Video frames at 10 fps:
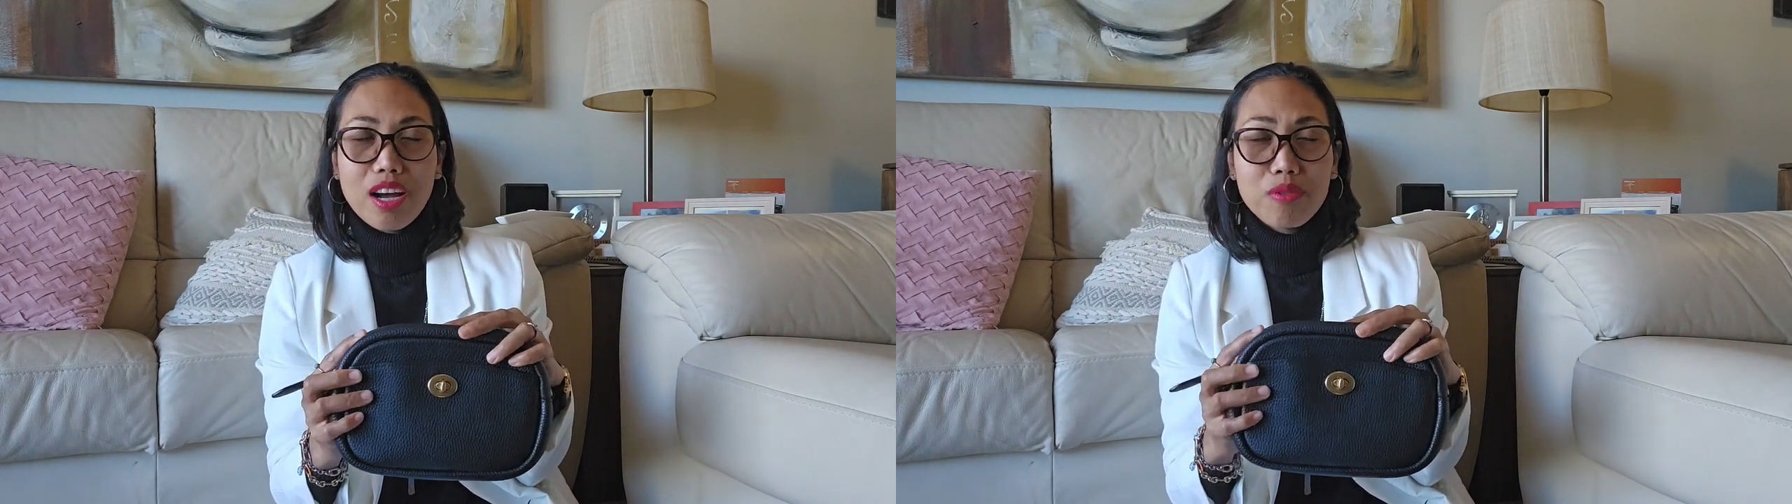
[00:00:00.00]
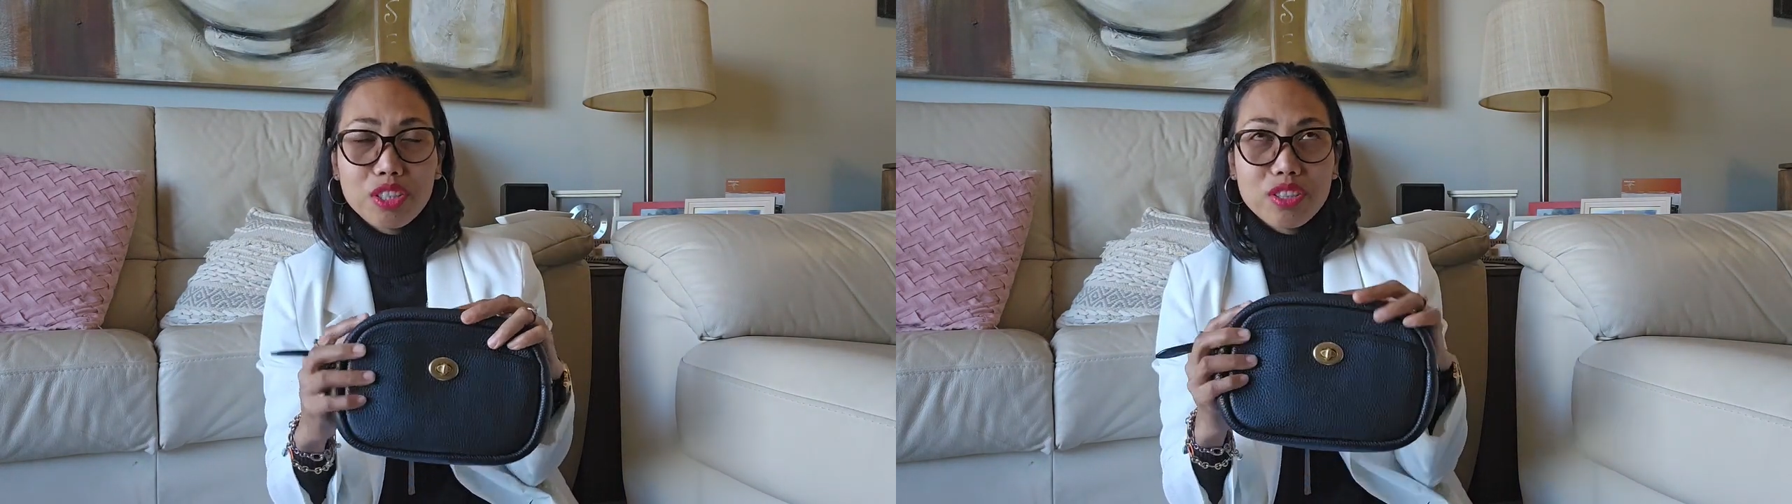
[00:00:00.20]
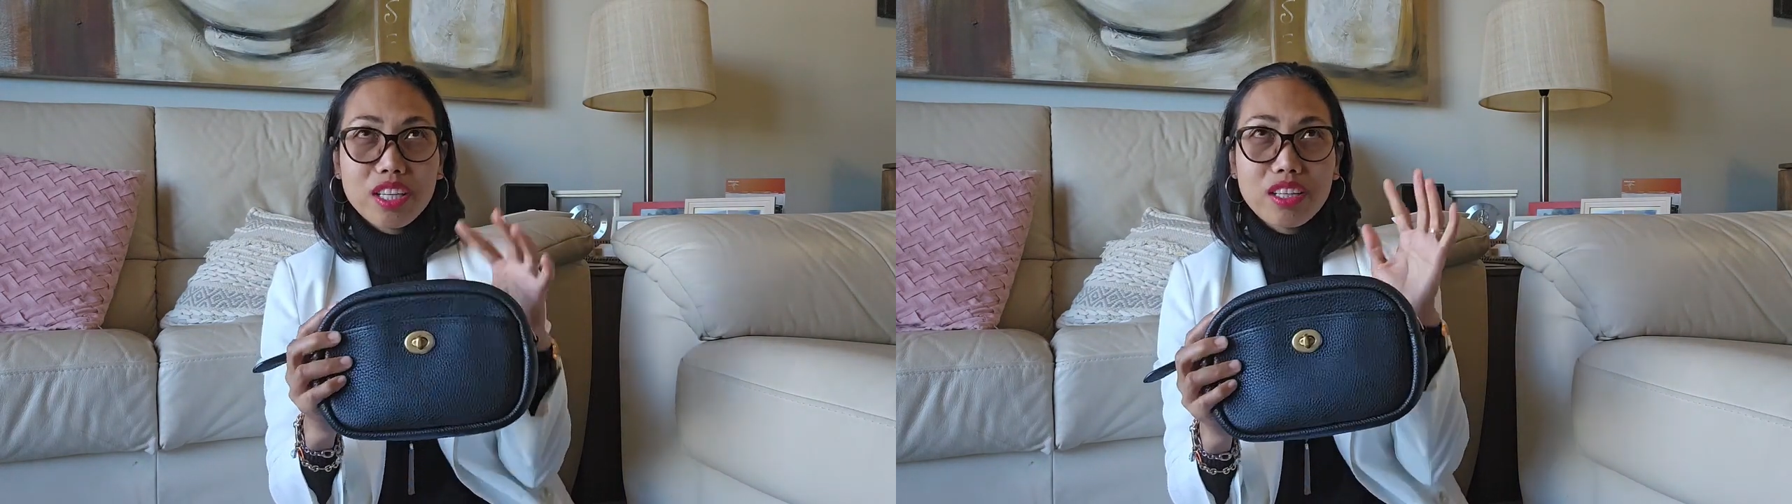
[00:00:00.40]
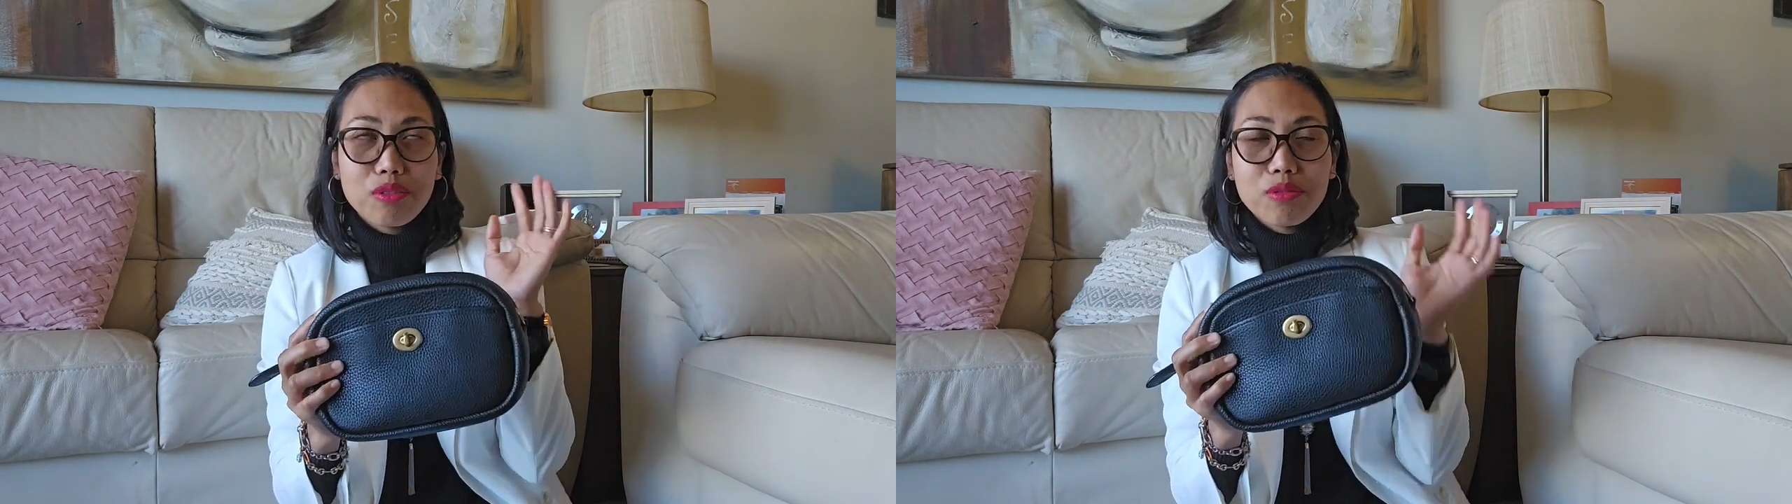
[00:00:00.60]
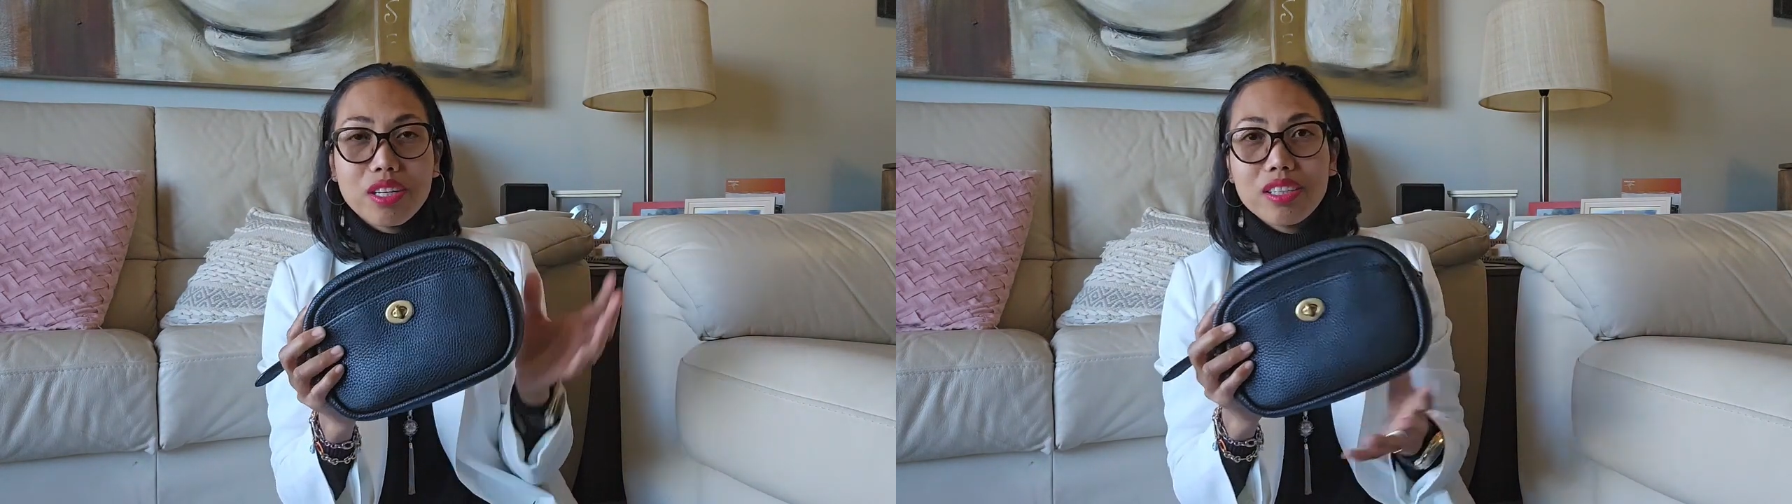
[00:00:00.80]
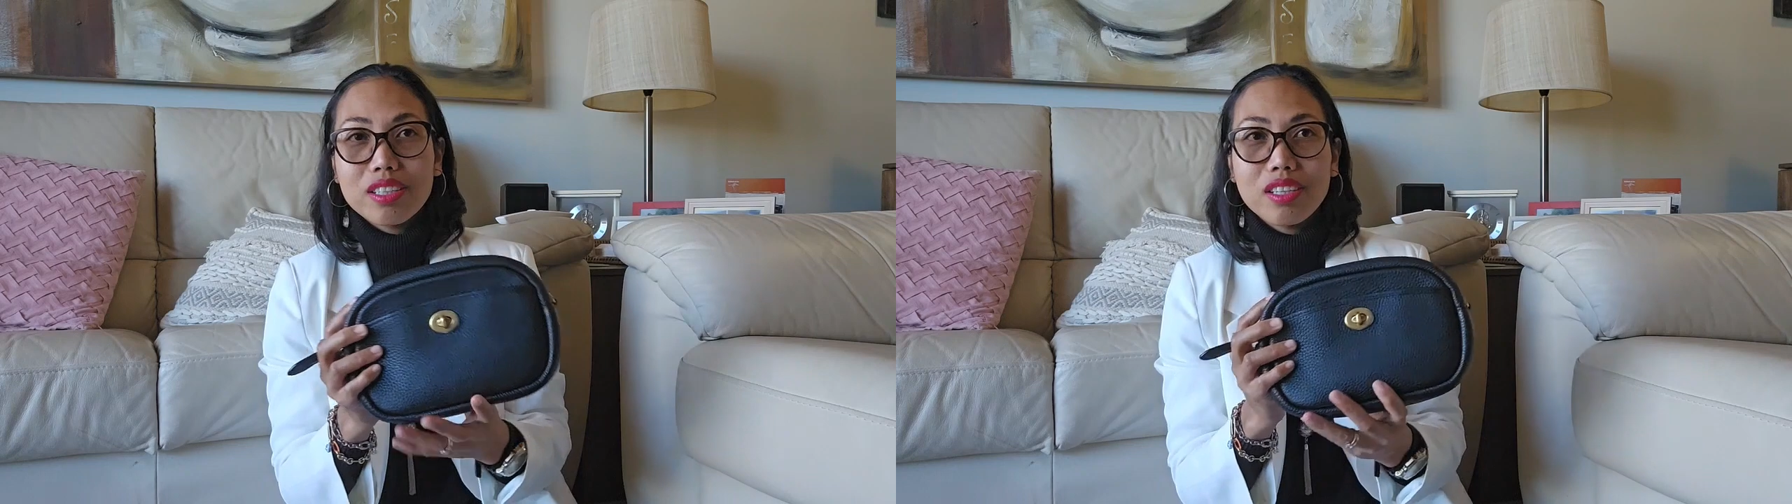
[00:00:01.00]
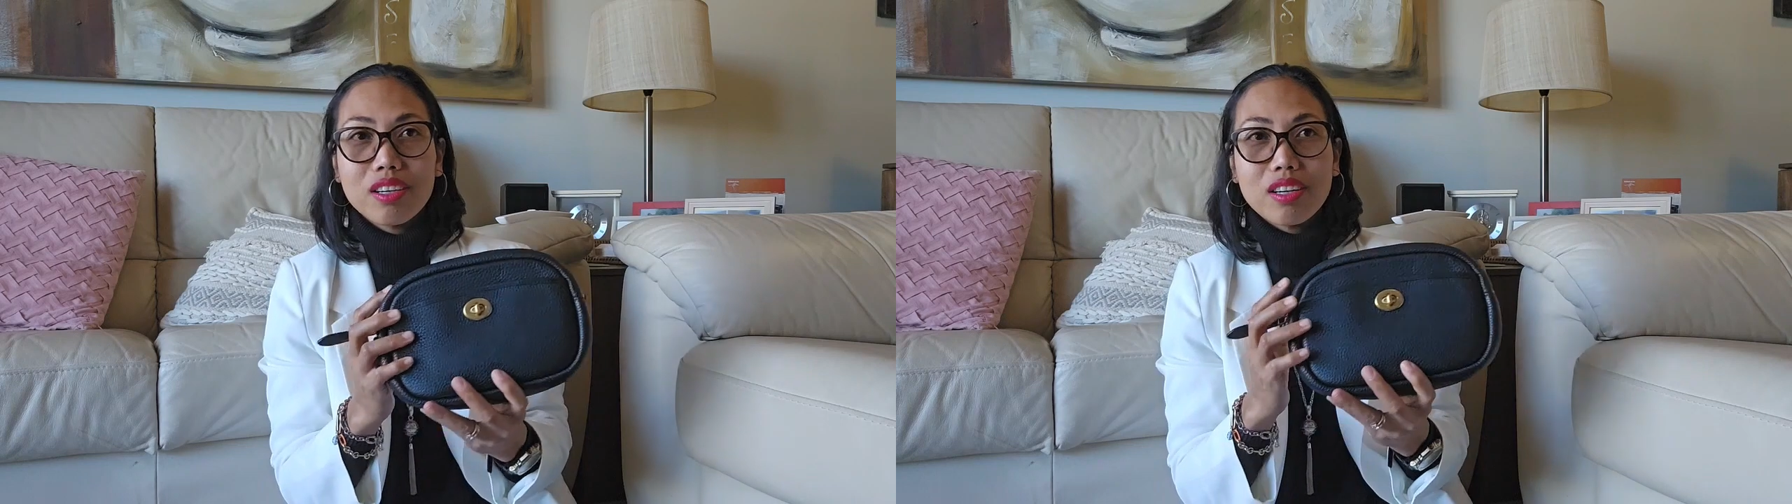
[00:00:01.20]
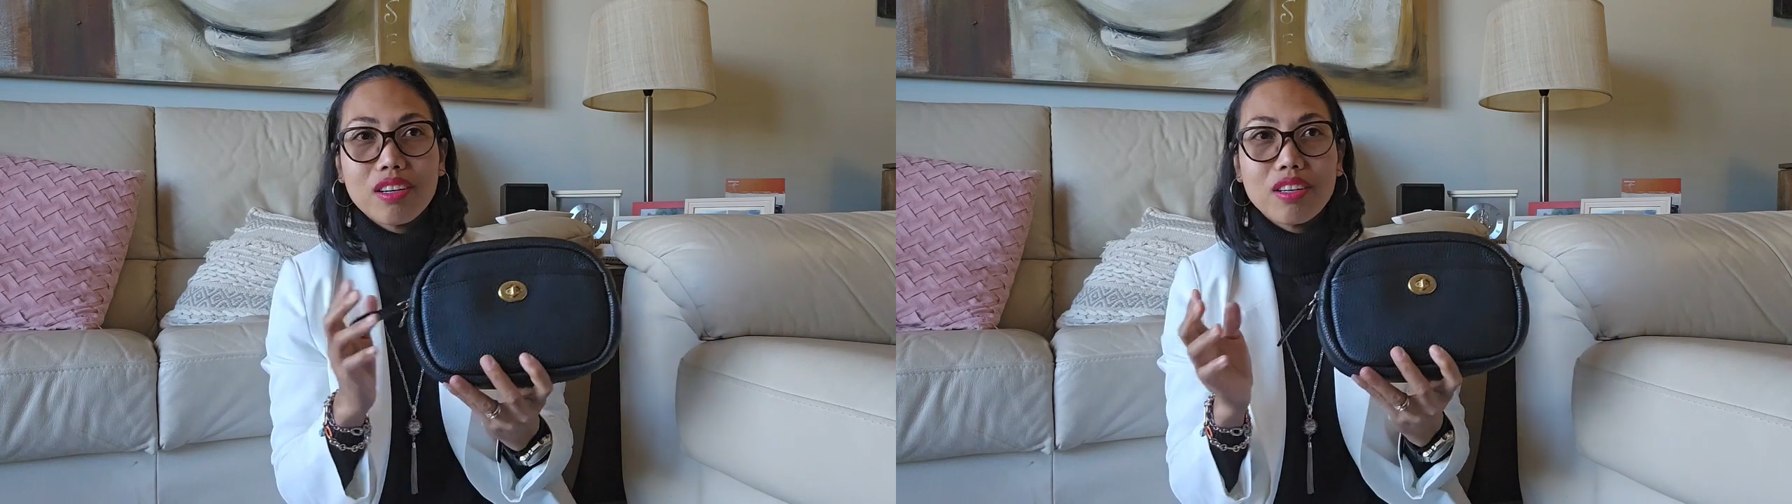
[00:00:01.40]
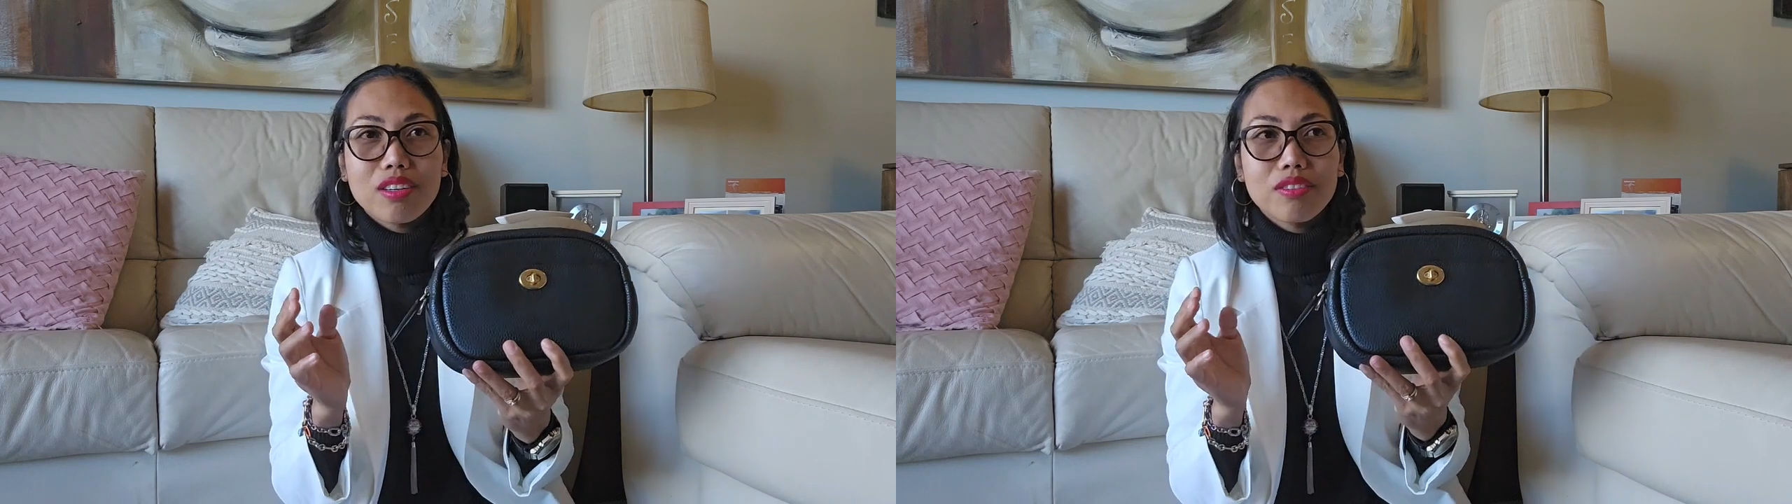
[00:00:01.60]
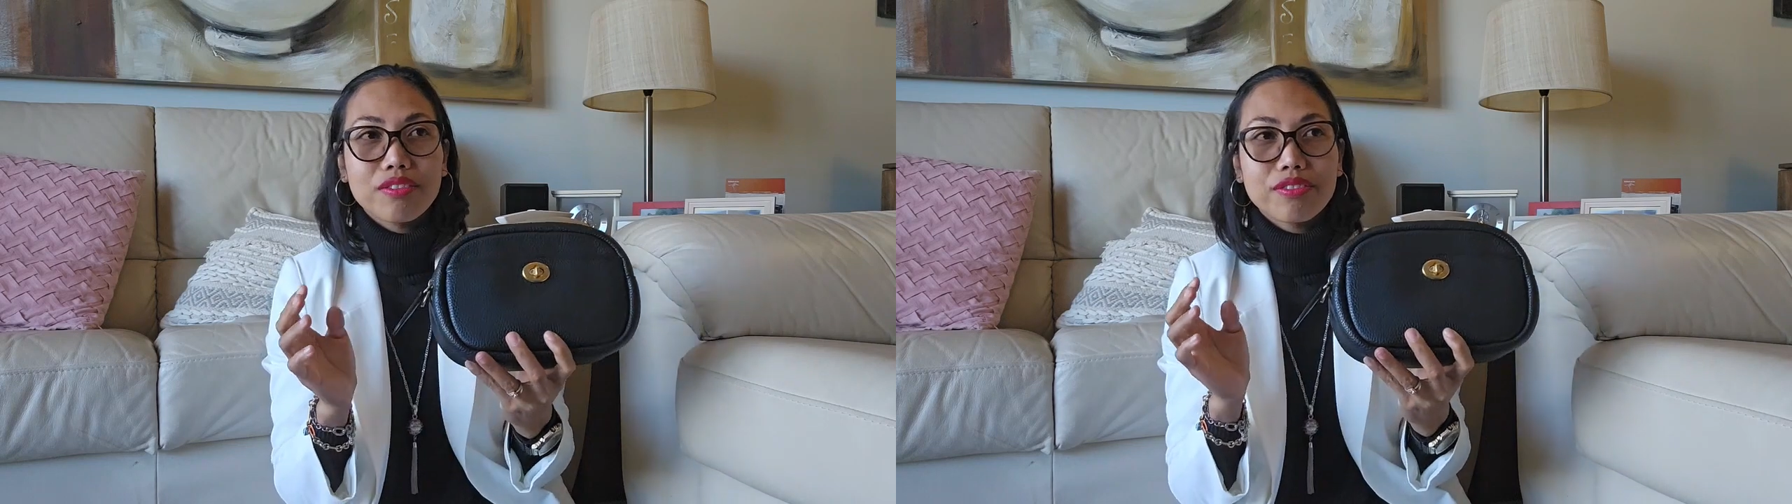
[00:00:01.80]
I want to get one
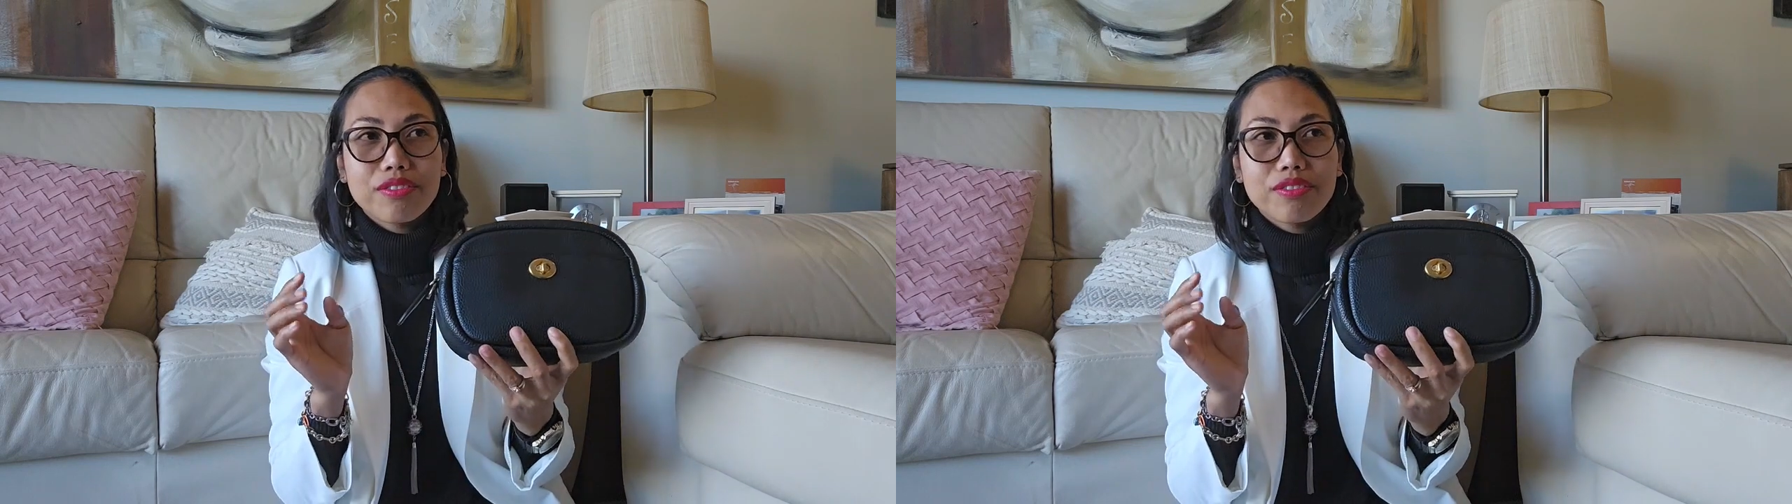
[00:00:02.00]
of